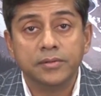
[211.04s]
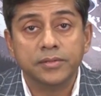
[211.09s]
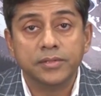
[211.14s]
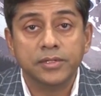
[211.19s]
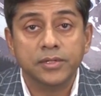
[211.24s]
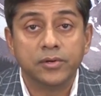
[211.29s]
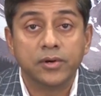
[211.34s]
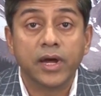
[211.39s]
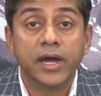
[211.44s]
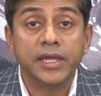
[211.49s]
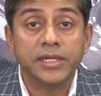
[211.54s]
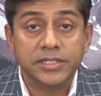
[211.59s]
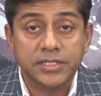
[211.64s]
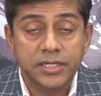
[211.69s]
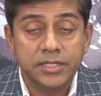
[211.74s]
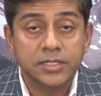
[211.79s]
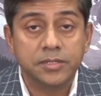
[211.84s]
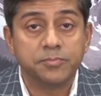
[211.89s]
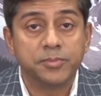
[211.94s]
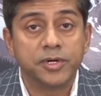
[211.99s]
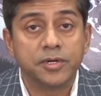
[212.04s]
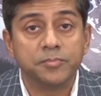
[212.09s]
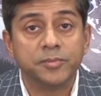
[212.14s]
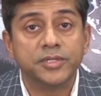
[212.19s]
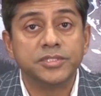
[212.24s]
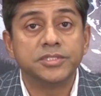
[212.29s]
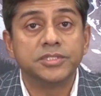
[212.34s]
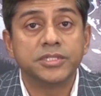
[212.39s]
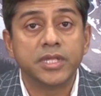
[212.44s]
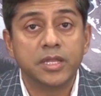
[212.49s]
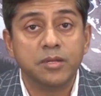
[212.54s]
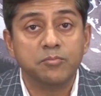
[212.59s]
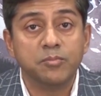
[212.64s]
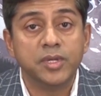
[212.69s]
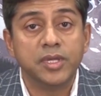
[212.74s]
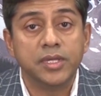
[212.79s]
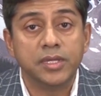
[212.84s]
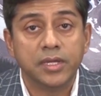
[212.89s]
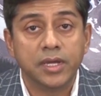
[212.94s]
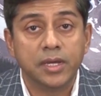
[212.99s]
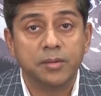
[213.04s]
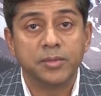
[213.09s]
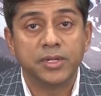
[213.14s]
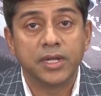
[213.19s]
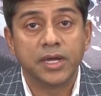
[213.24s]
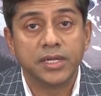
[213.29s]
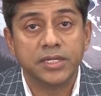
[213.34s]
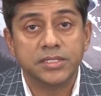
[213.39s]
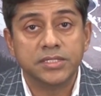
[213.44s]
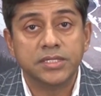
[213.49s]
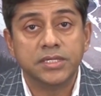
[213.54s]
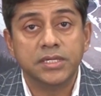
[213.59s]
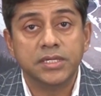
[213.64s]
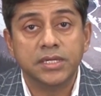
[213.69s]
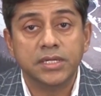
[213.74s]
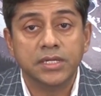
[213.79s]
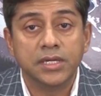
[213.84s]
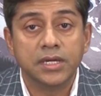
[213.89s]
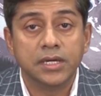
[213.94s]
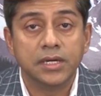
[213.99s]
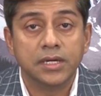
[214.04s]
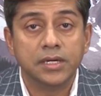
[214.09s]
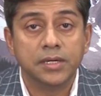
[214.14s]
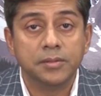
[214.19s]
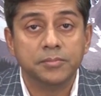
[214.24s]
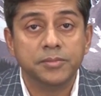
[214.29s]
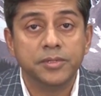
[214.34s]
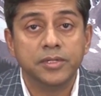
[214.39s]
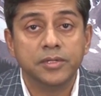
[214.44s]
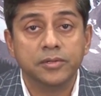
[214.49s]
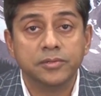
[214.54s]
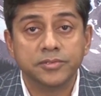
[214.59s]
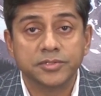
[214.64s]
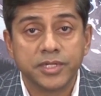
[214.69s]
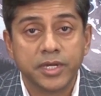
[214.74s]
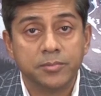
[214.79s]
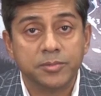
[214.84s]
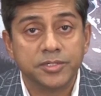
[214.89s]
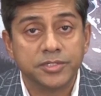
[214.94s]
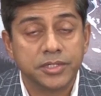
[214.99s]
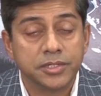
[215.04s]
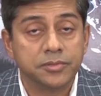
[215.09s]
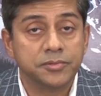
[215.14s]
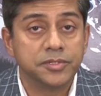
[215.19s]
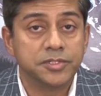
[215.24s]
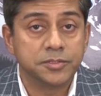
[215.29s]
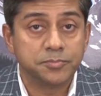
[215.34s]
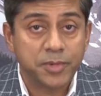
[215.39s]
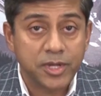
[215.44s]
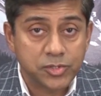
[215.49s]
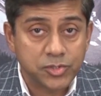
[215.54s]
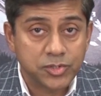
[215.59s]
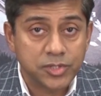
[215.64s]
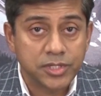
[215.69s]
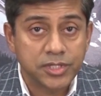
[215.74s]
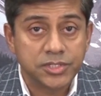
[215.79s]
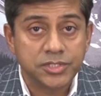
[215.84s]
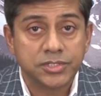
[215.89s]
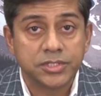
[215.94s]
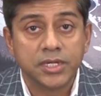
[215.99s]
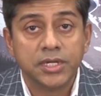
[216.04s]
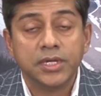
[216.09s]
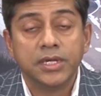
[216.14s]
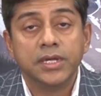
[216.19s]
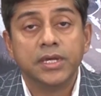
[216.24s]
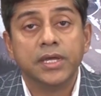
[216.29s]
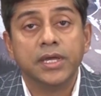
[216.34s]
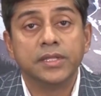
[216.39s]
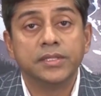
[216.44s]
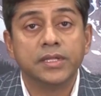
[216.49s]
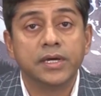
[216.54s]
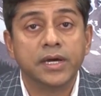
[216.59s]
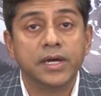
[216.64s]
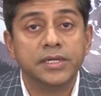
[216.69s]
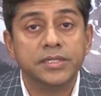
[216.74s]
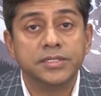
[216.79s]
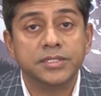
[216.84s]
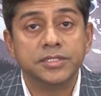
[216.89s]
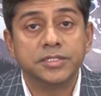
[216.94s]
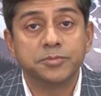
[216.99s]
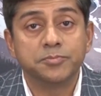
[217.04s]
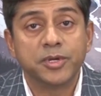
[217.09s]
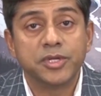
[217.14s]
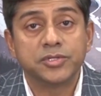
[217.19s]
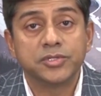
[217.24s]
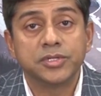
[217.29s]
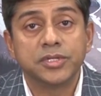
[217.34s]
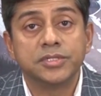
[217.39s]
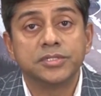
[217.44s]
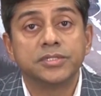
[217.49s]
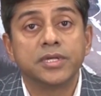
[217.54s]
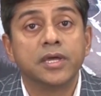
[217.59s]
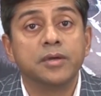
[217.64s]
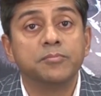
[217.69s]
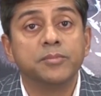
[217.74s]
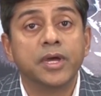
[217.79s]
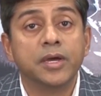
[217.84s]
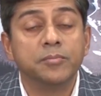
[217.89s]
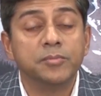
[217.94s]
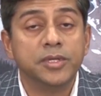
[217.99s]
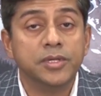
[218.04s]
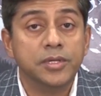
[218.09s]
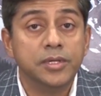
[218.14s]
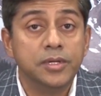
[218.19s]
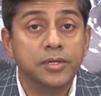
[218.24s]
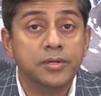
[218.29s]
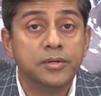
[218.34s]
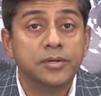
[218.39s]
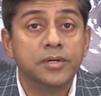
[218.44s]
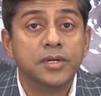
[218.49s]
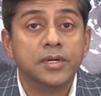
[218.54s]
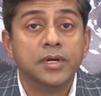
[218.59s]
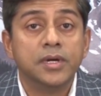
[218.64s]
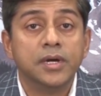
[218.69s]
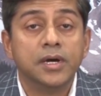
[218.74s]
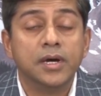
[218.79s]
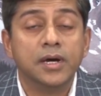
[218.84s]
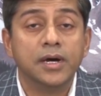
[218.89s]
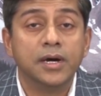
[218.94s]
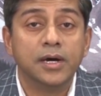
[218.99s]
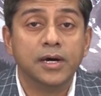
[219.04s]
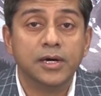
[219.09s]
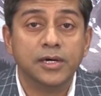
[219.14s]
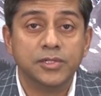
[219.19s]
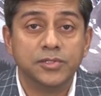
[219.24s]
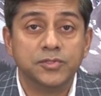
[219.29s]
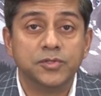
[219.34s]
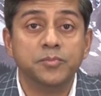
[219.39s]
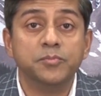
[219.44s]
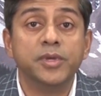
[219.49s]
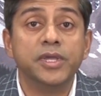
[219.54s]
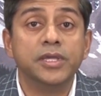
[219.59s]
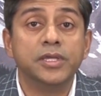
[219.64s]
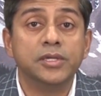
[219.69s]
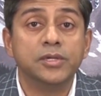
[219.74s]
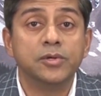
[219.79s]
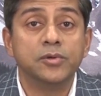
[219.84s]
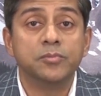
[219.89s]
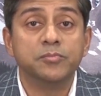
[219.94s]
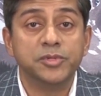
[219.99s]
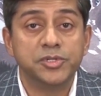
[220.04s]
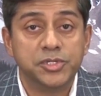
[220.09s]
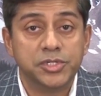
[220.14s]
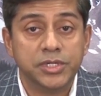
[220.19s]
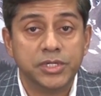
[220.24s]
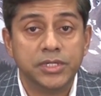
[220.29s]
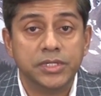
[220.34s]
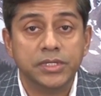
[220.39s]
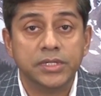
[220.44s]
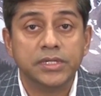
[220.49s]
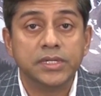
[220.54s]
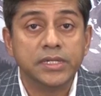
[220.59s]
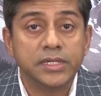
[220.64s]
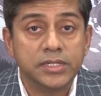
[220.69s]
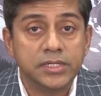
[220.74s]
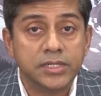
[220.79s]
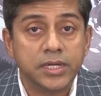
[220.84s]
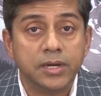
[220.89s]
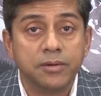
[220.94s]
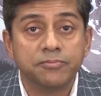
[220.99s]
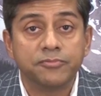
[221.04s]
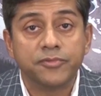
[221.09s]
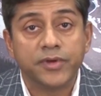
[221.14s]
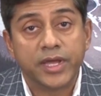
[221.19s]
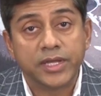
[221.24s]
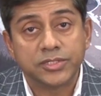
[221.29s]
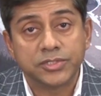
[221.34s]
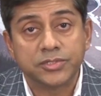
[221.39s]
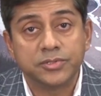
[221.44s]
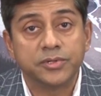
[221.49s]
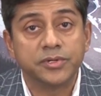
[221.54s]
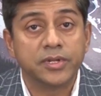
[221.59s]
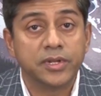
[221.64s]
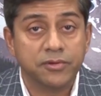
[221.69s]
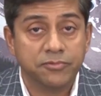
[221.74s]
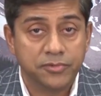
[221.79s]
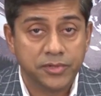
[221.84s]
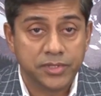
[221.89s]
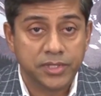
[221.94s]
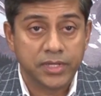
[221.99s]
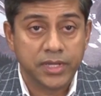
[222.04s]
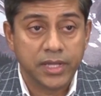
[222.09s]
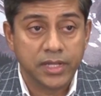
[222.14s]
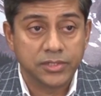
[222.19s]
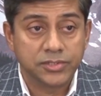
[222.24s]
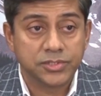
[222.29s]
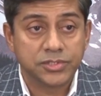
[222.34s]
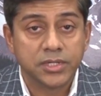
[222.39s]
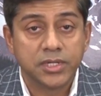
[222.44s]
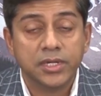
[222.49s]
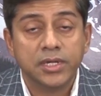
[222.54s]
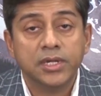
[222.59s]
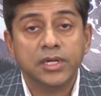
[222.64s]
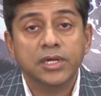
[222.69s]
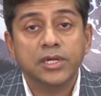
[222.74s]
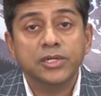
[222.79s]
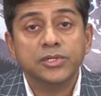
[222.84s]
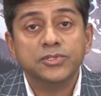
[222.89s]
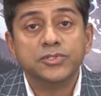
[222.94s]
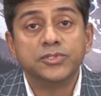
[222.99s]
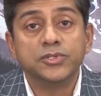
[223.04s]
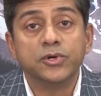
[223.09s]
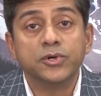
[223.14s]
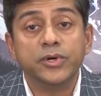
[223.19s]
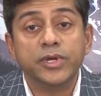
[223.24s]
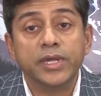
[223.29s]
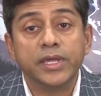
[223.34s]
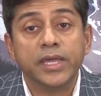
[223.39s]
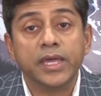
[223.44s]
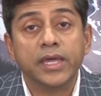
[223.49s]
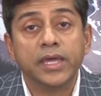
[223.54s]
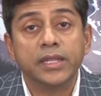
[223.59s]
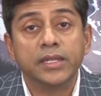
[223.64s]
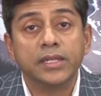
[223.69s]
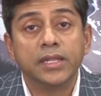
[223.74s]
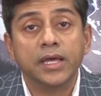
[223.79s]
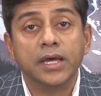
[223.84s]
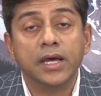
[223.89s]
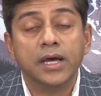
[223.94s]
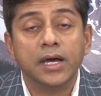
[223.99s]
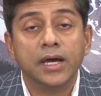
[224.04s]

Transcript: your IT department send me. I'm an IT cybersecurity specialist, and the IT specialist, I'm here to make your machine cleaned up faster and everything else. So again,